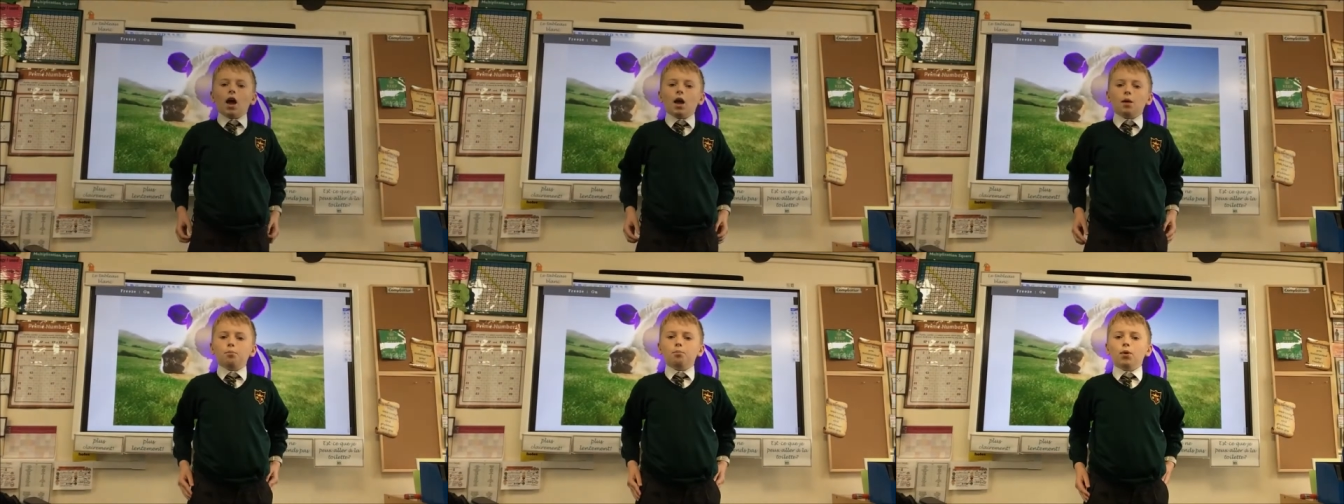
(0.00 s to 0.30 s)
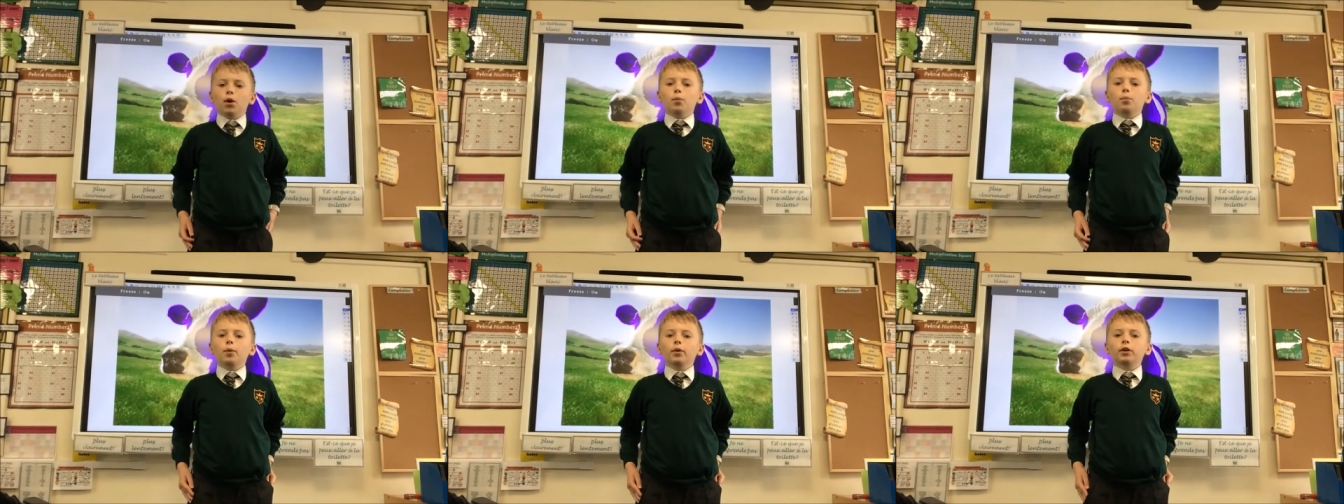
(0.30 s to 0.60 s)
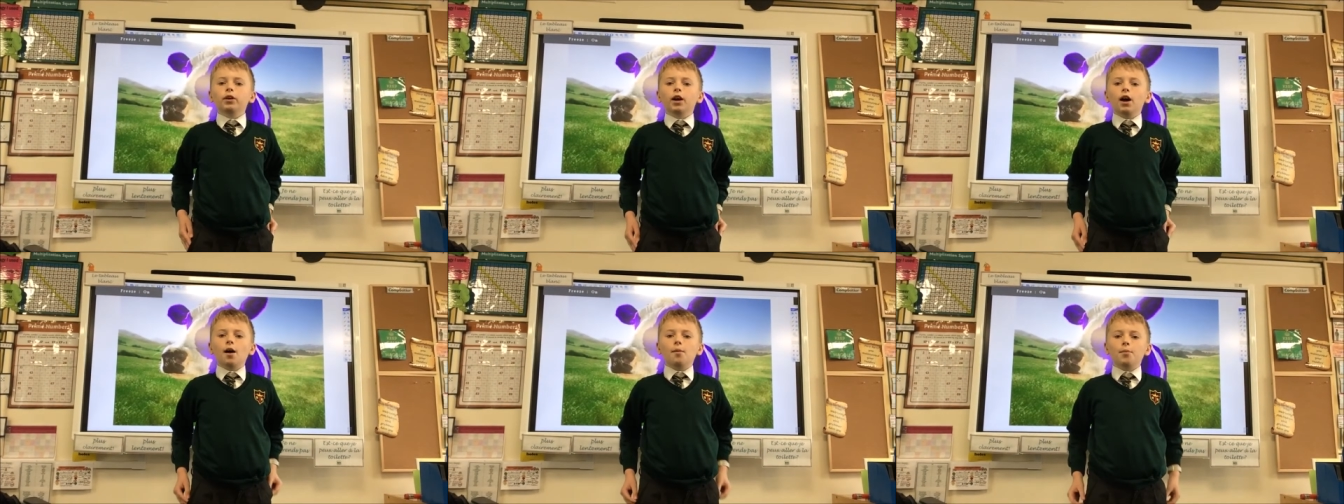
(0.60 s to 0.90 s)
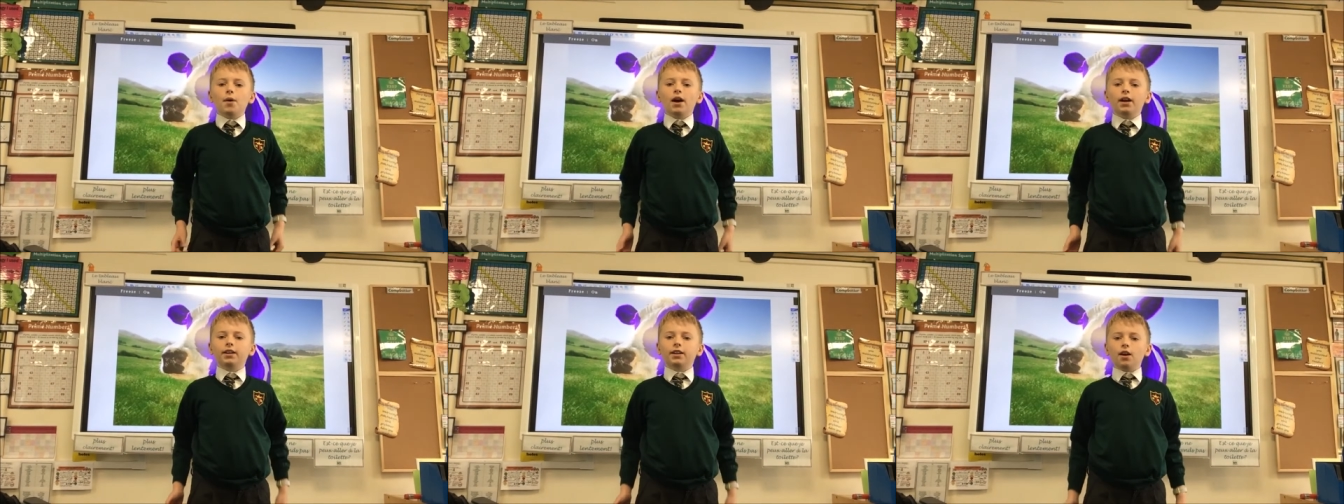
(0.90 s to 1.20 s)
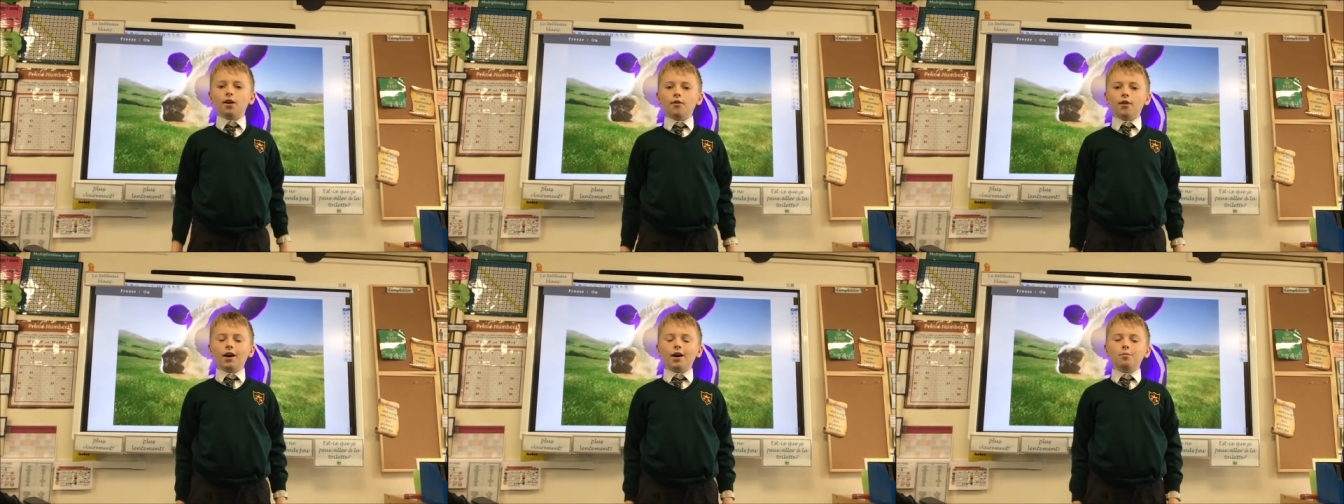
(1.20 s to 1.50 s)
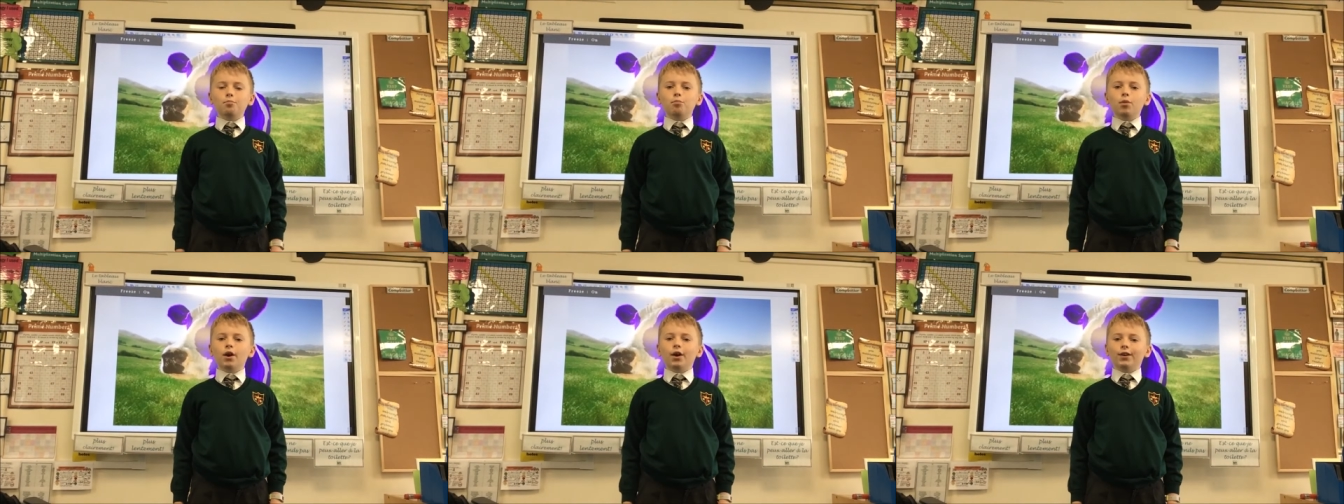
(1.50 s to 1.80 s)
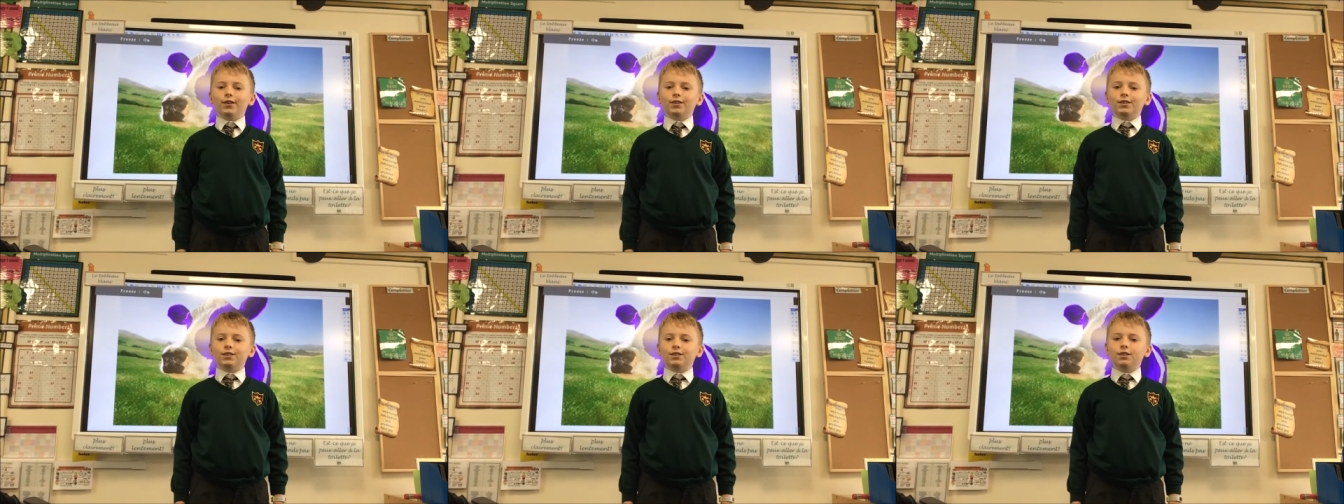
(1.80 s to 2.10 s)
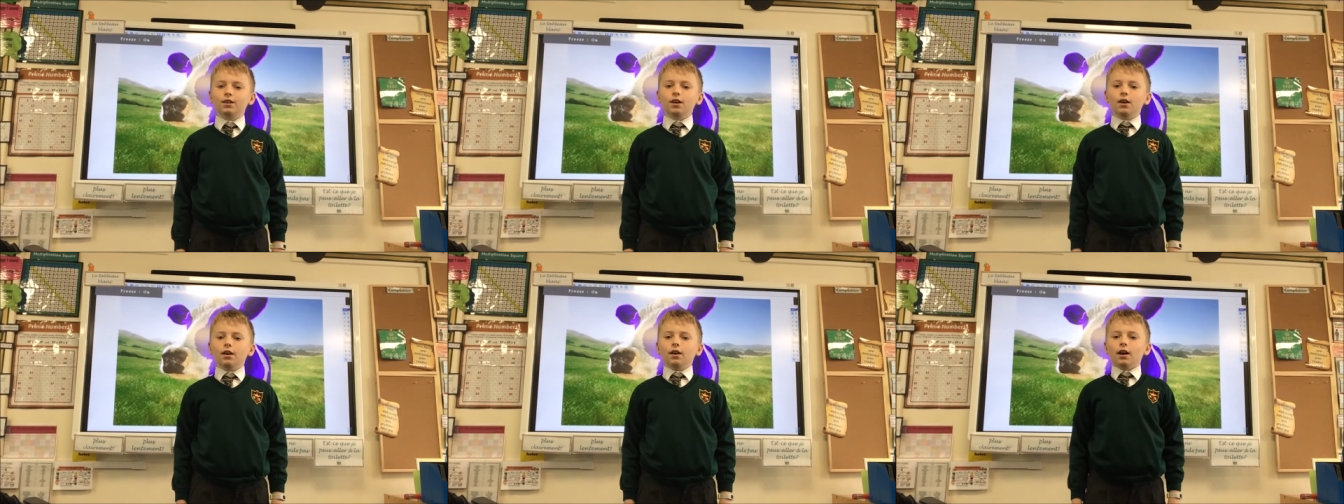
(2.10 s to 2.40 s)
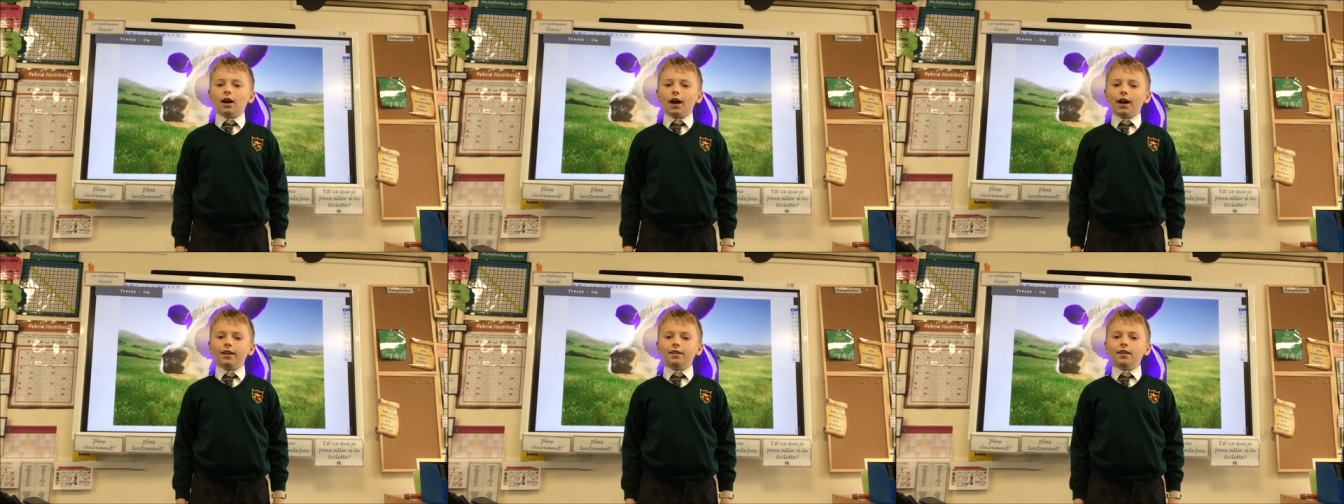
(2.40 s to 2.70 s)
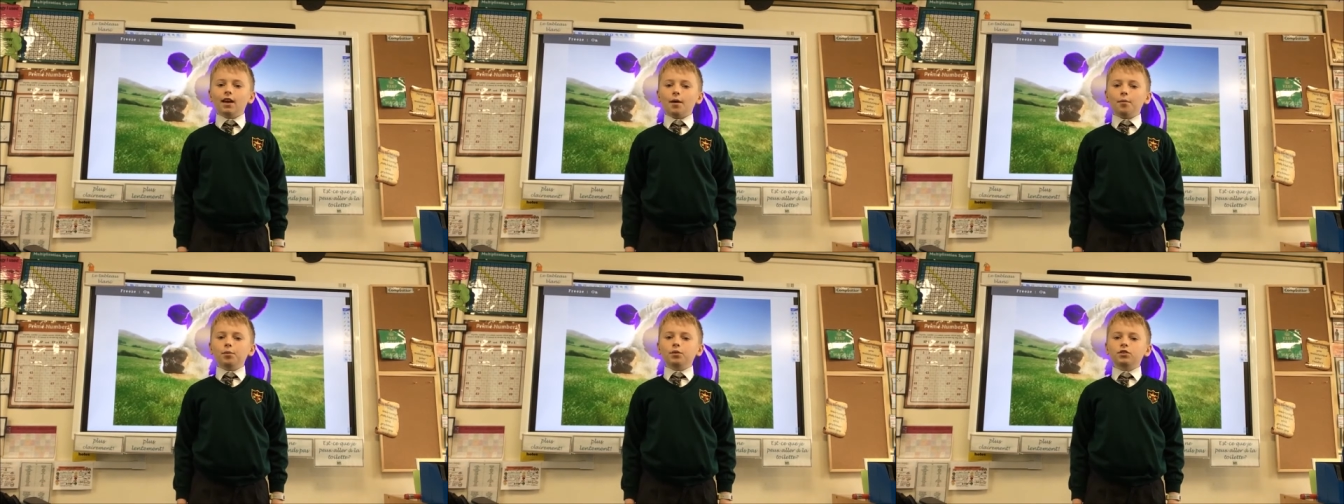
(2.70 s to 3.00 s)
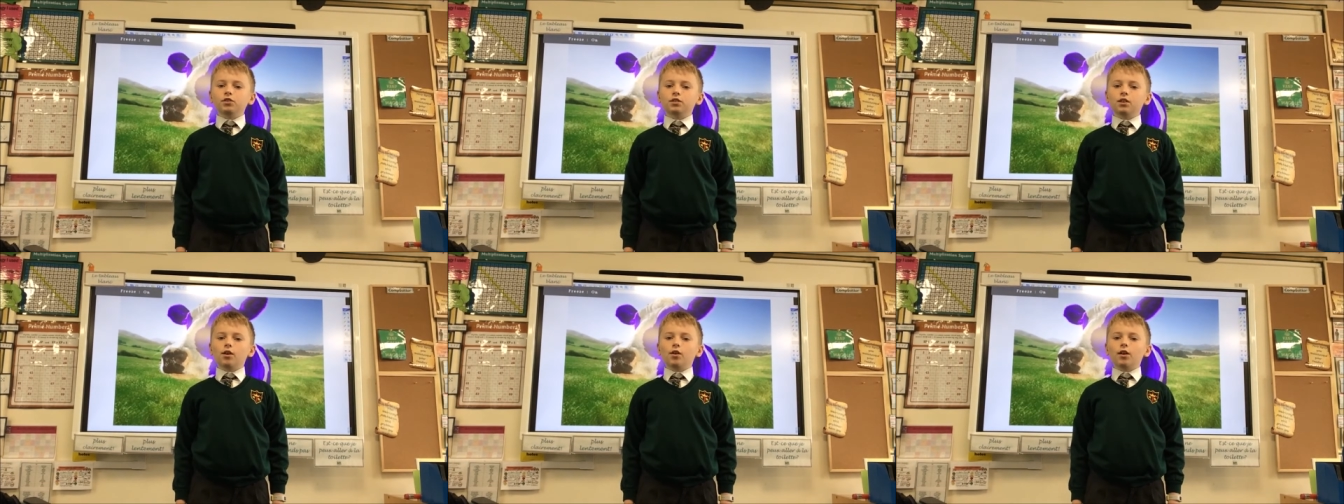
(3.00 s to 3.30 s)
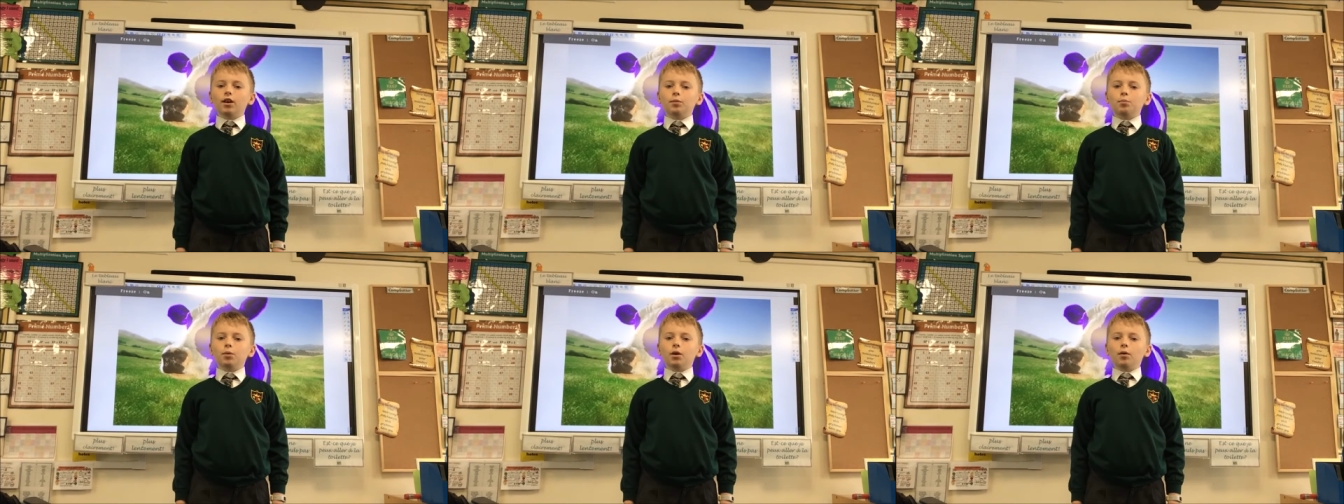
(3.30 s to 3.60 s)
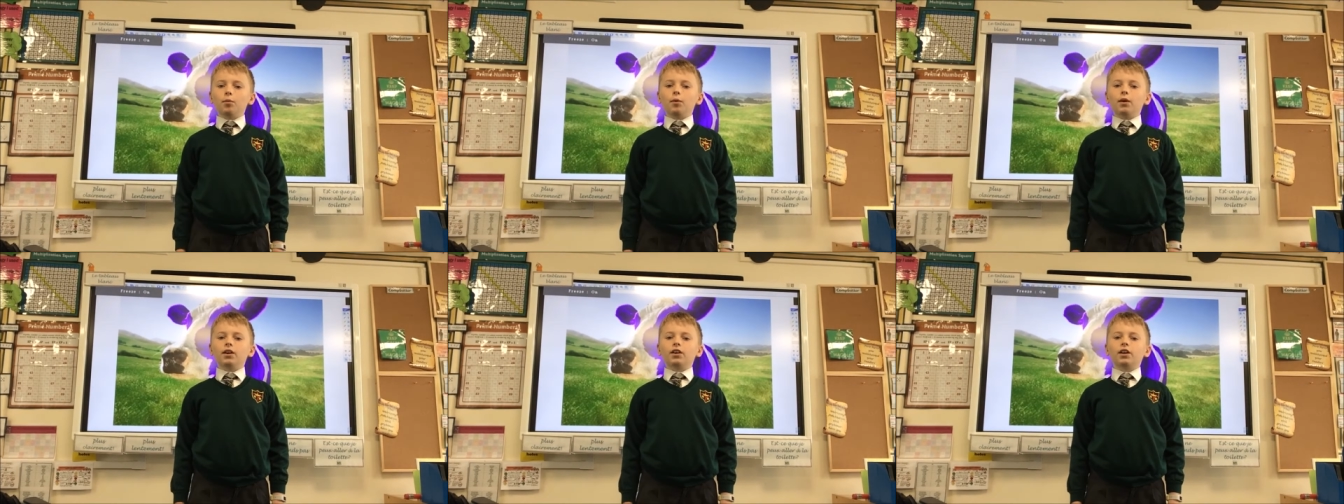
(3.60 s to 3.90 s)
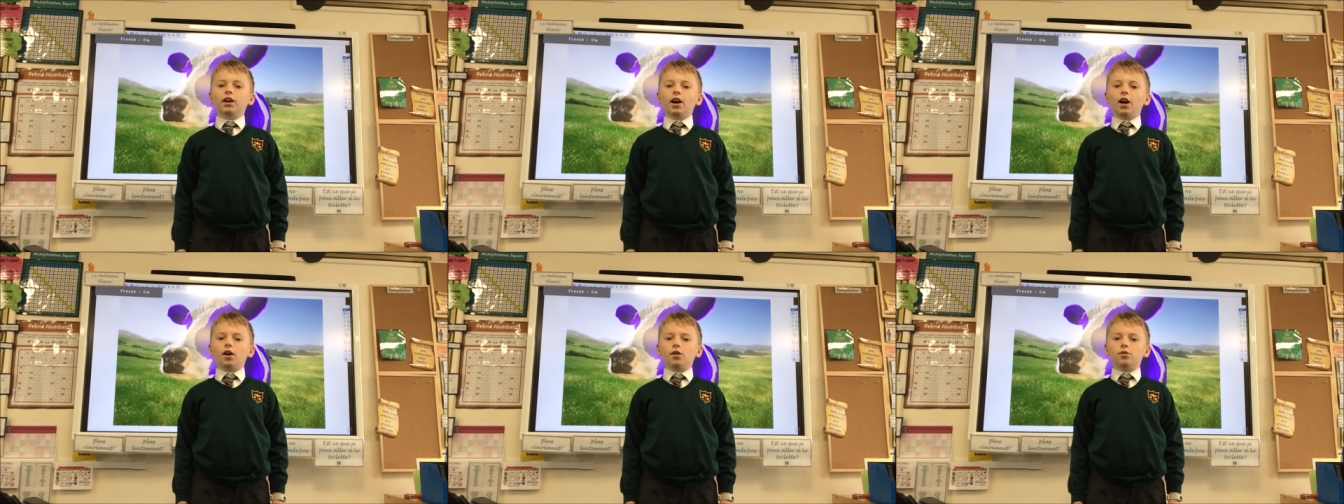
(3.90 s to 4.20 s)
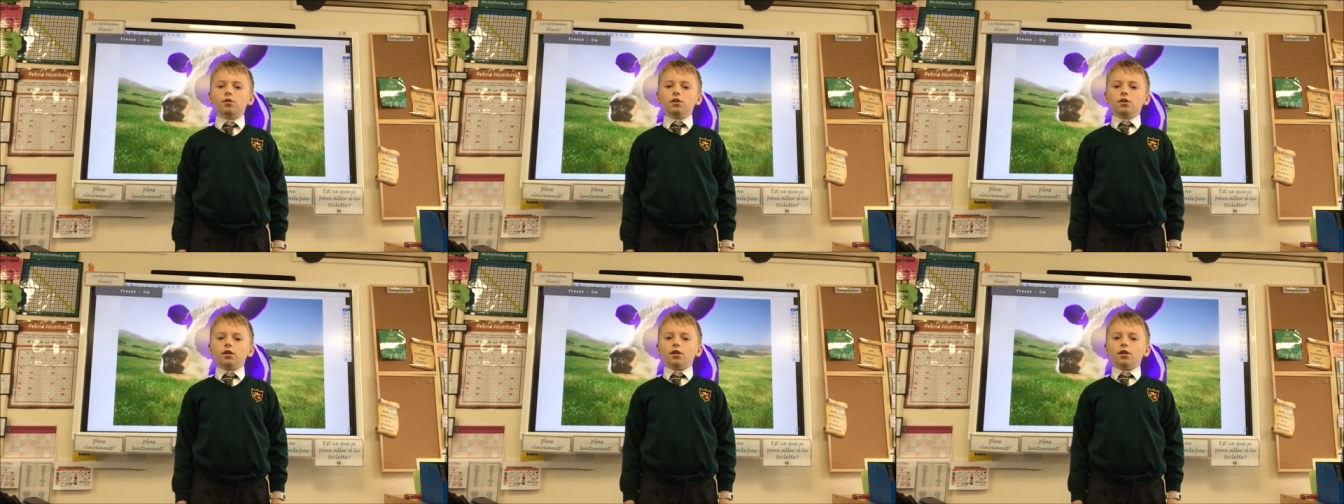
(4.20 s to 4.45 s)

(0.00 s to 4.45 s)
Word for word: A purple cow by at Burgess. I never saw a purple cow.